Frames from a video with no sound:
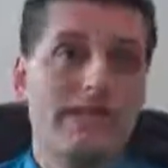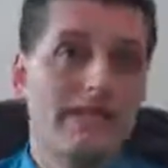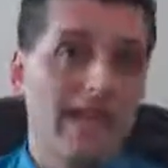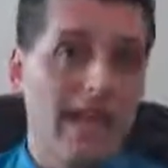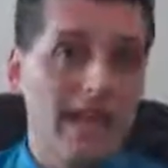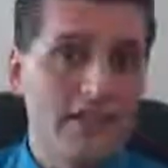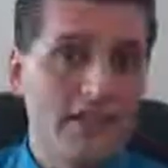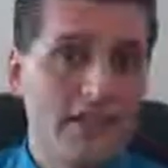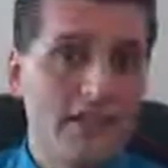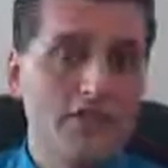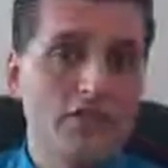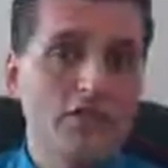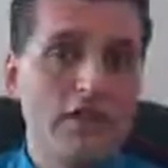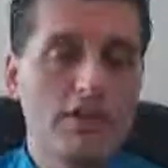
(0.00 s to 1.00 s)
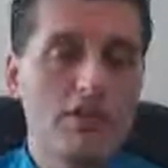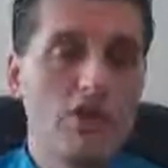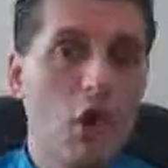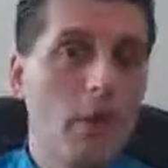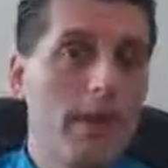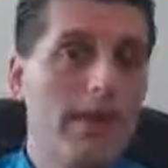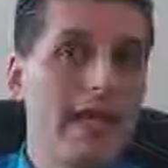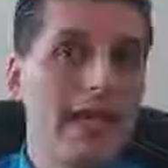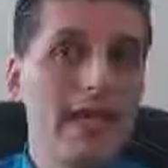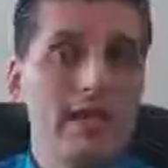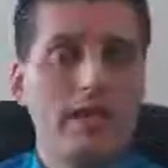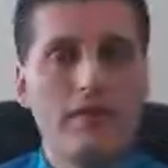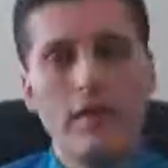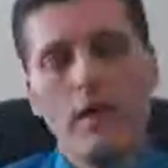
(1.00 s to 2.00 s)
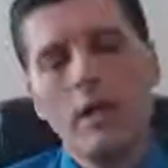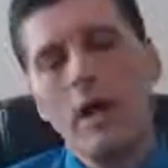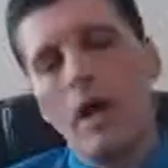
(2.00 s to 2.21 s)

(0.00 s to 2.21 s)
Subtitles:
slashing interest rates, going negative,